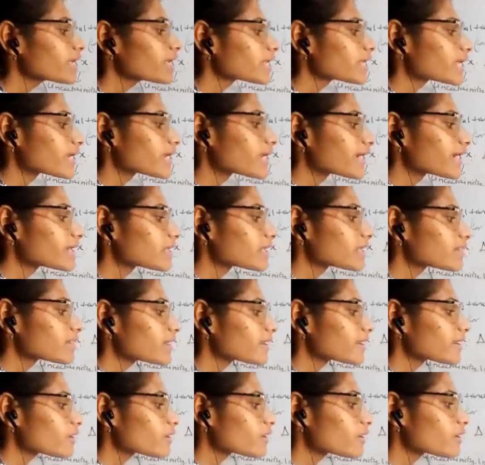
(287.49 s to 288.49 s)
greater
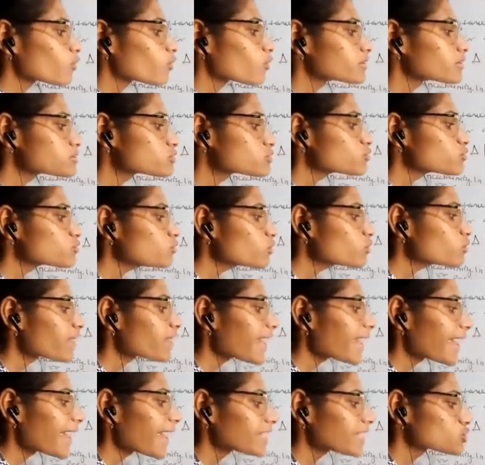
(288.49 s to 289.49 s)
than equals
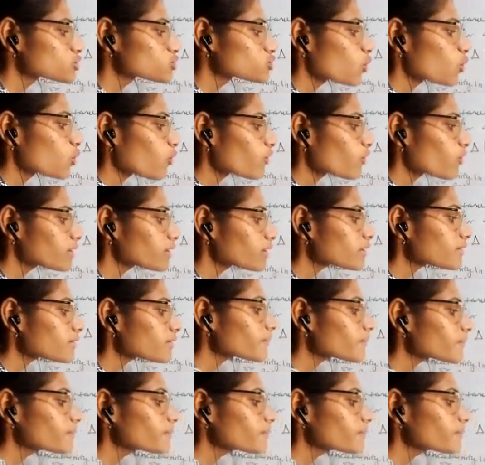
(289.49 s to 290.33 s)
to h over